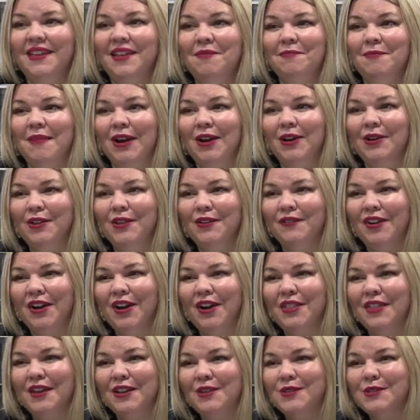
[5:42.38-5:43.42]
Mayor Oliveira,
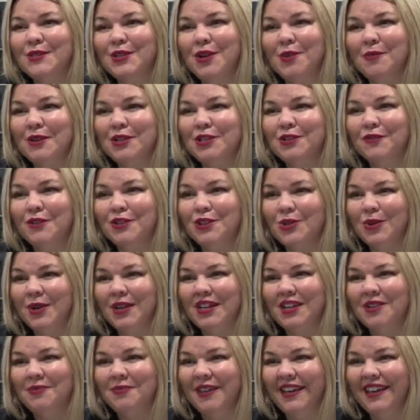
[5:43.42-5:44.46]
thank you so much for
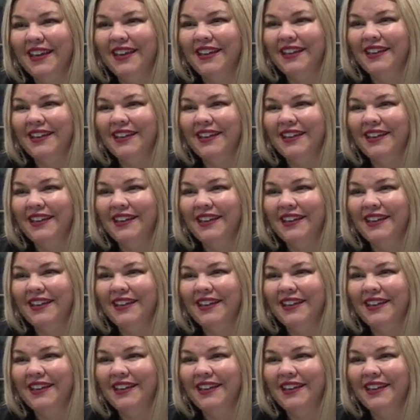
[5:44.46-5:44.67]
joining me.